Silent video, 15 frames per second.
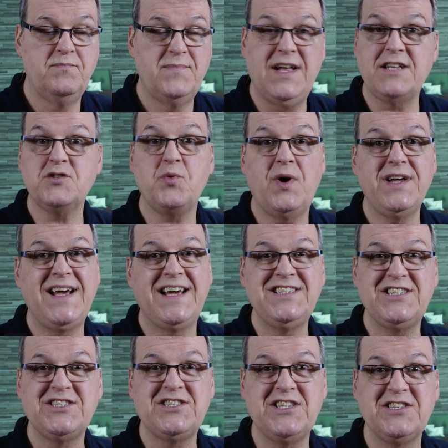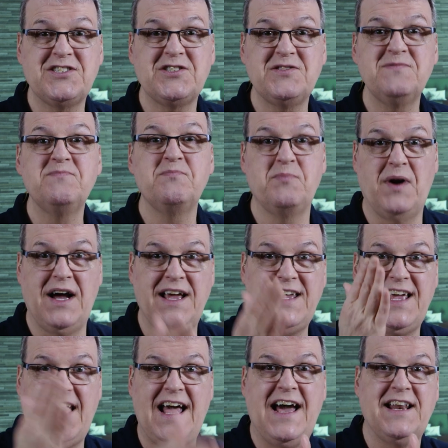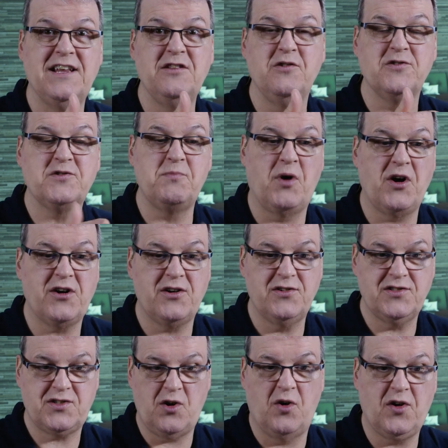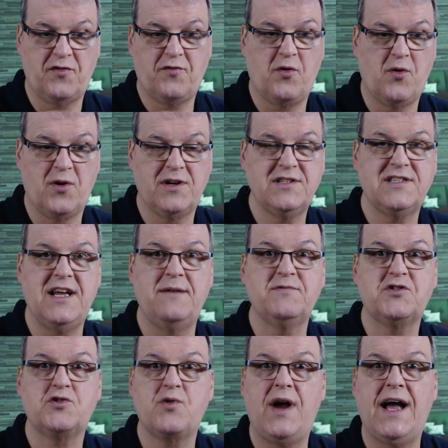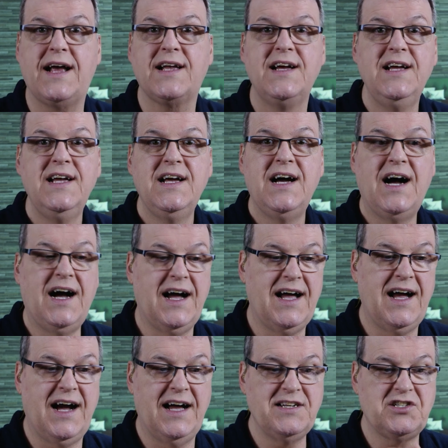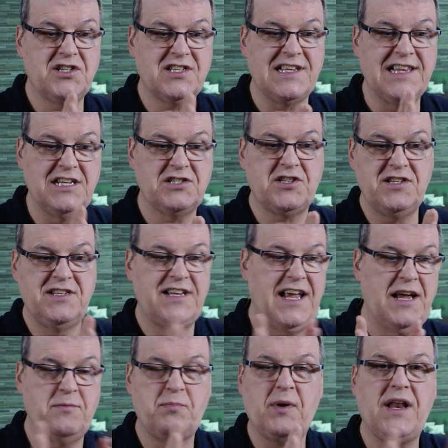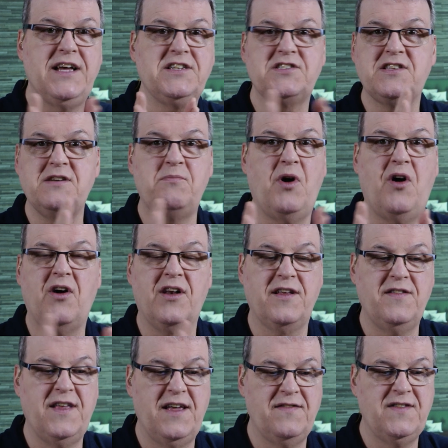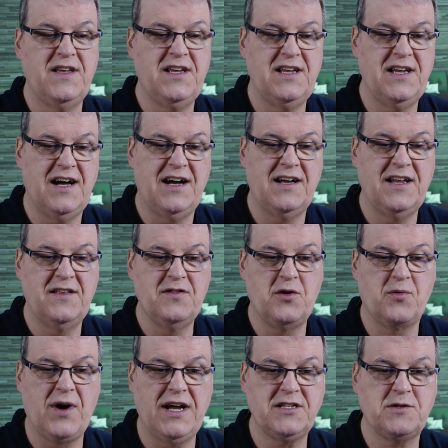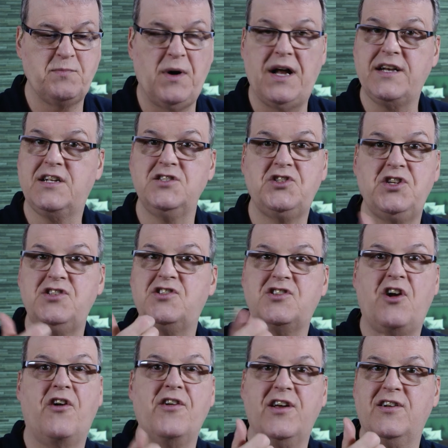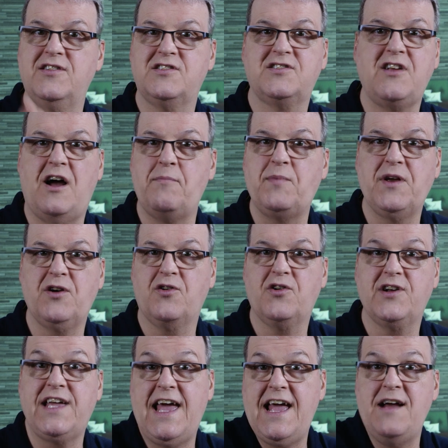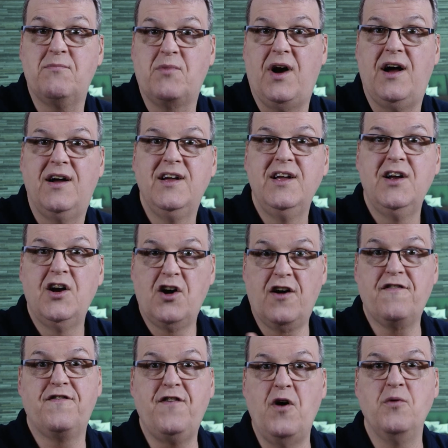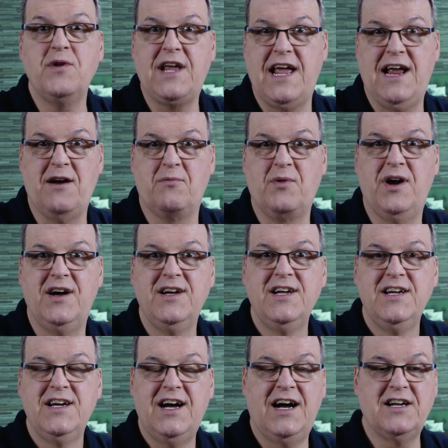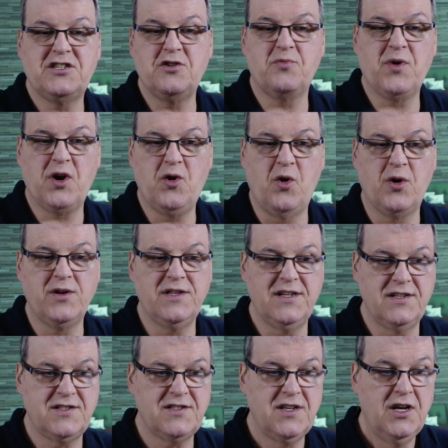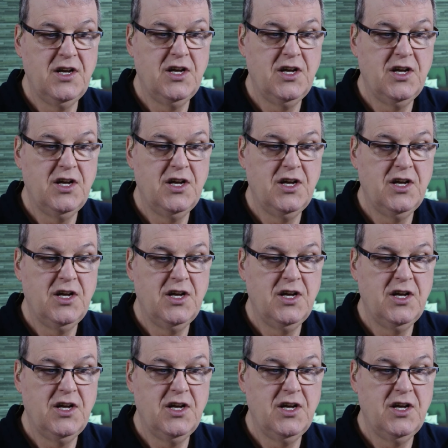That's why I did this by adding those markers, or for Deb's track, I just listened and placed them all in the right spot, because she's starting and stopping her camera, her phone camera, to record this.